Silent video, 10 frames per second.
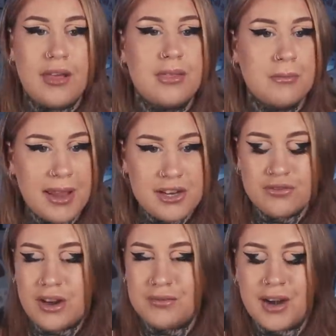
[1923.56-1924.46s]
And the major
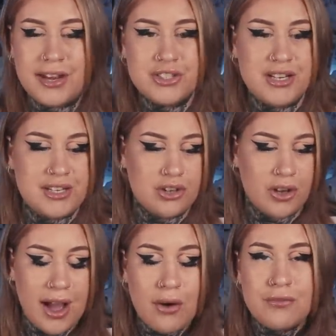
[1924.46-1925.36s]
red flags you need to
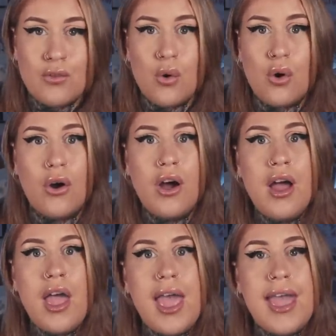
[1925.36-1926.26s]
look out for
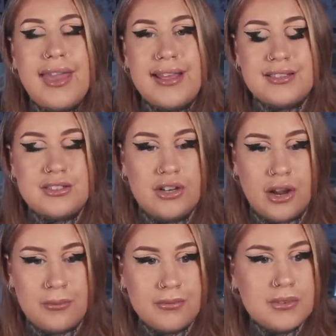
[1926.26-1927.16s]
is, you know,